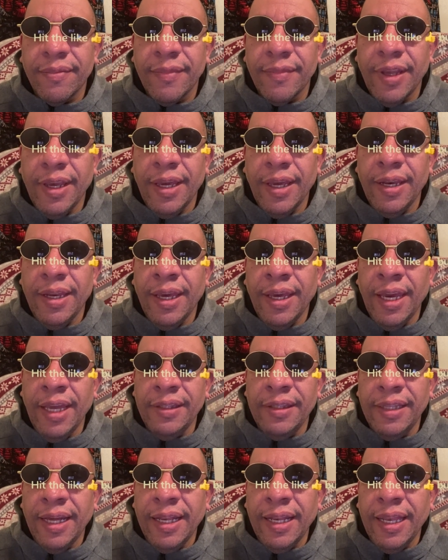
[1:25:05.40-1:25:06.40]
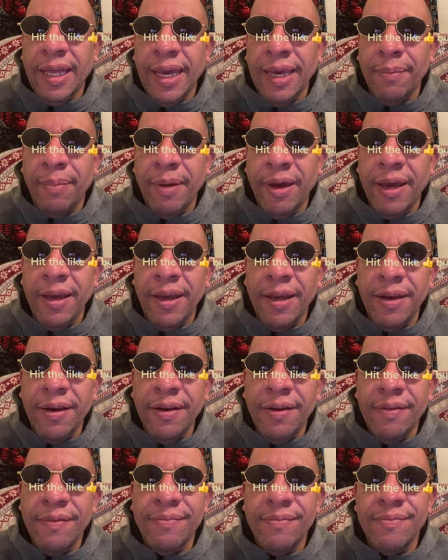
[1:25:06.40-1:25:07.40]
And hit that like
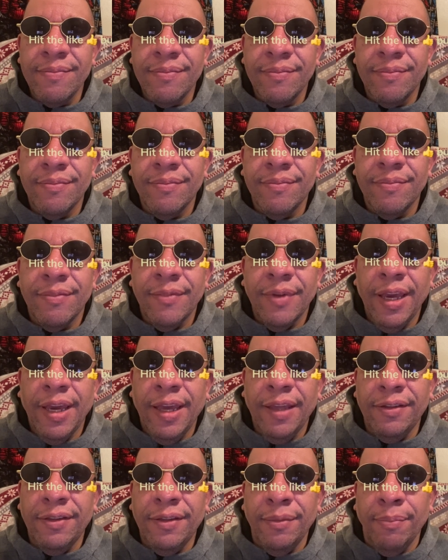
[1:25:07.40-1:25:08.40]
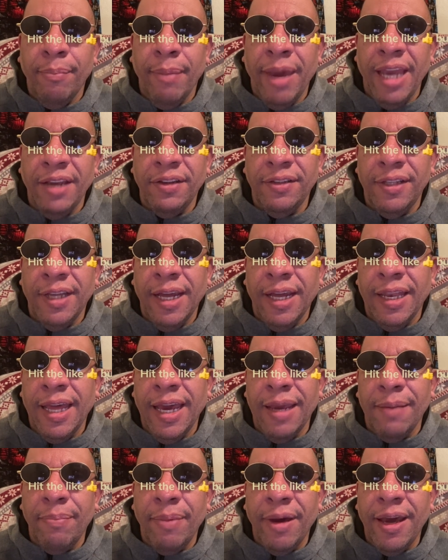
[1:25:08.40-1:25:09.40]
button. and smash that
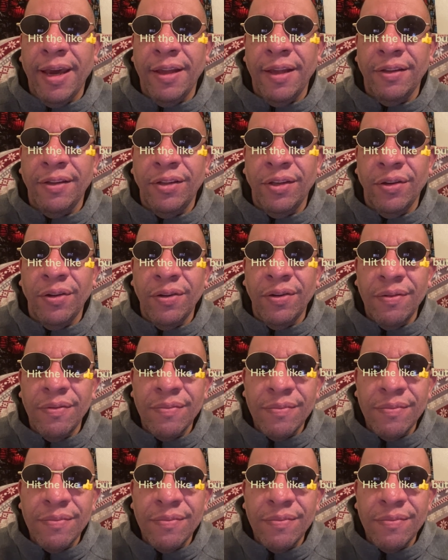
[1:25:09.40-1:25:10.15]
like button too.